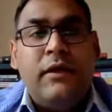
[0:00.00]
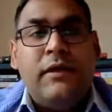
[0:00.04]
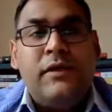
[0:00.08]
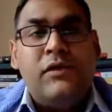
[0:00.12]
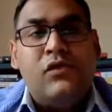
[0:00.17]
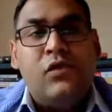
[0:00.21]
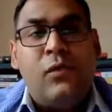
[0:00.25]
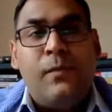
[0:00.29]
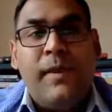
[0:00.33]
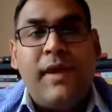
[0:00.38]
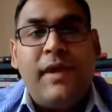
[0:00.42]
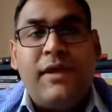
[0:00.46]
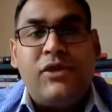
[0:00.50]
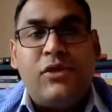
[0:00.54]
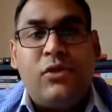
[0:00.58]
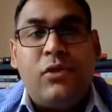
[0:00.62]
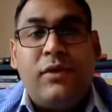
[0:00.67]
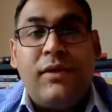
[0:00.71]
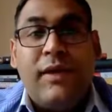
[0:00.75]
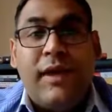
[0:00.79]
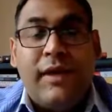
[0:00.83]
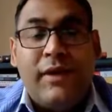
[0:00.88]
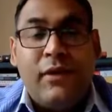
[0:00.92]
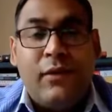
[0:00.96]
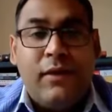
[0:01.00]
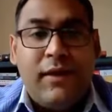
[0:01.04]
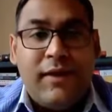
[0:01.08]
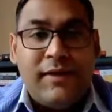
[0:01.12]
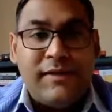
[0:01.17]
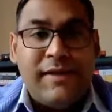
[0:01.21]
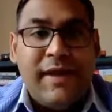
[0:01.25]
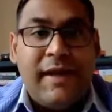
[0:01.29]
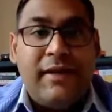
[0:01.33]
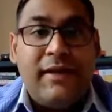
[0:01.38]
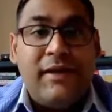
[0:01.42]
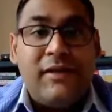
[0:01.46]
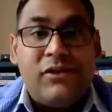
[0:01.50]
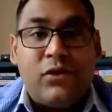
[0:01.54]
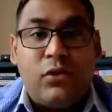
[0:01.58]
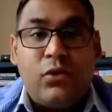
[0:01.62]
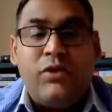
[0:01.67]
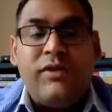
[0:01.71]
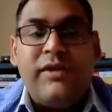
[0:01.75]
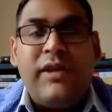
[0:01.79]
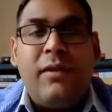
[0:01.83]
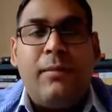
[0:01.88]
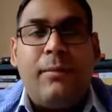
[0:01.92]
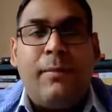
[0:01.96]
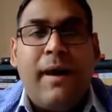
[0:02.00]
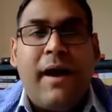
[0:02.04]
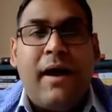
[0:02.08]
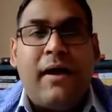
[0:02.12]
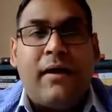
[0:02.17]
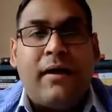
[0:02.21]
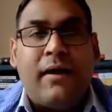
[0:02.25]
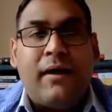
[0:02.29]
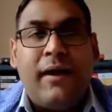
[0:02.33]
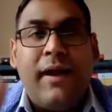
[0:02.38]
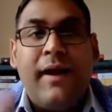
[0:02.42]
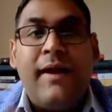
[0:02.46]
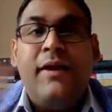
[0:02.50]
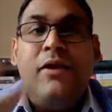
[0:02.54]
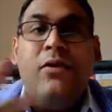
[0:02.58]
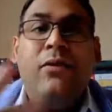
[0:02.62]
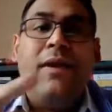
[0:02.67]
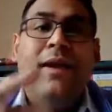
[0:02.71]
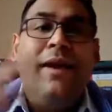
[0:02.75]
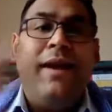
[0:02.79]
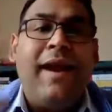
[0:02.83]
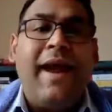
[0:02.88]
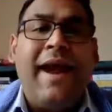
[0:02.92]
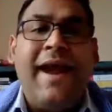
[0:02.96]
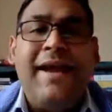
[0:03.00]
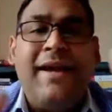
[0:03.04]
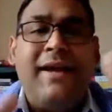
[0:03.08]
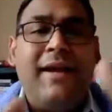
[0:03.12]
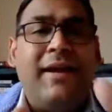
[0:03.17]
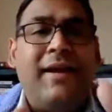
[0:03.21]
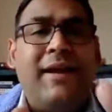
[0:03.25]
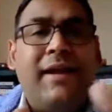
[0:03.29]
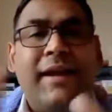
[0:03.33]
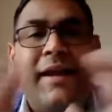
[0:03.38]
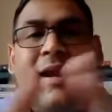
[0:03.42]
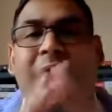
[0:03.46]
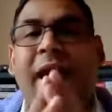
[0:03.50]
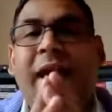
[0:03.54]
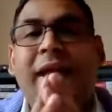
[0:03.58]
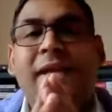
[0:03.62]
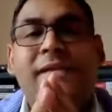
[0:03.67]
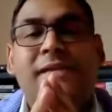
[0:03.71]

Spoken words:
so make sure that you understand this crucial part, and you can write it in